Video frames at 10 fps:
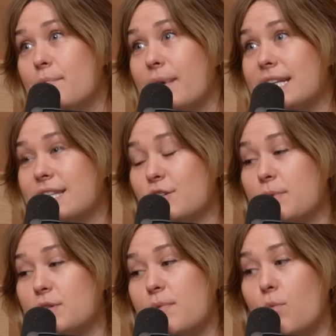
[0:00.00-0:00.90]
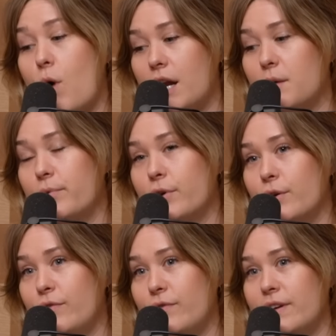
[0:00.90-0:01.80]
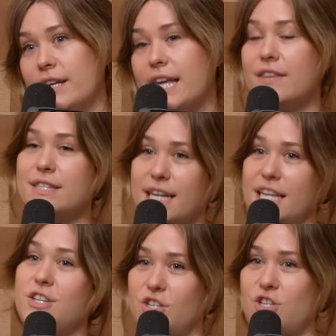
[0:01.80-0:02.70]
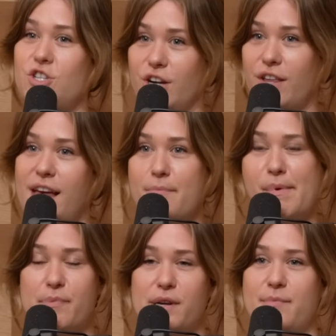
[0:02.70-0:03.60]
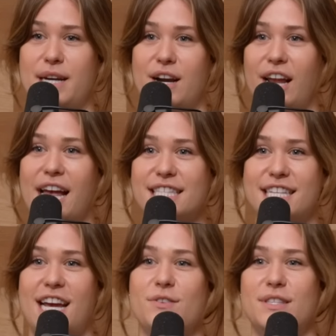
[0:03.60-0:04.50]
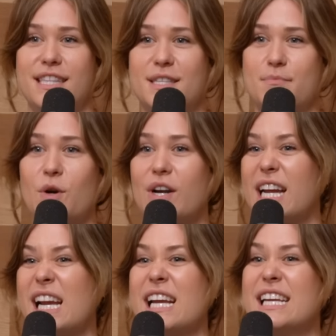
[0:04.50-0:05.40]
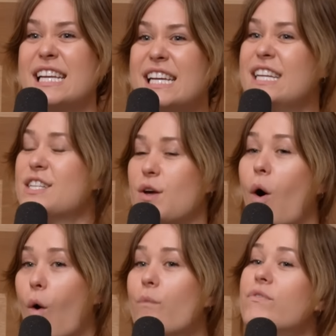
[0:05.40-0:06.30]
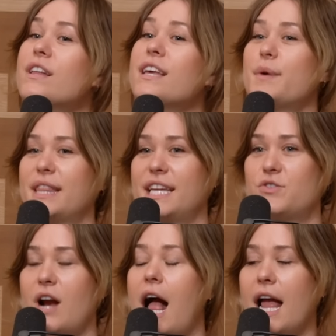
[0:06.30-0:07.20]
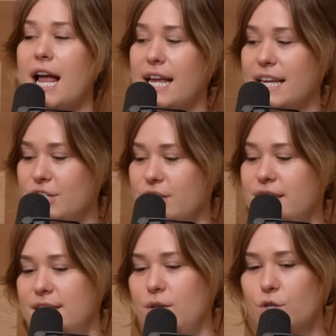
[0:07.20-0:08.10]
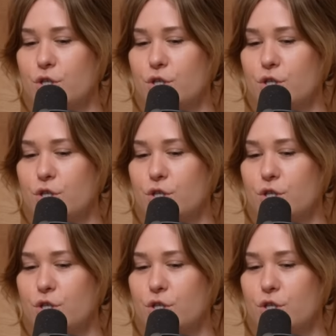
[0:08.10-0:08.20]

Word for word: because they're supposed to be waterproof. Keith said he just shook them and put them in our guest house this morning. Oh. So hopefully when they dry, I can just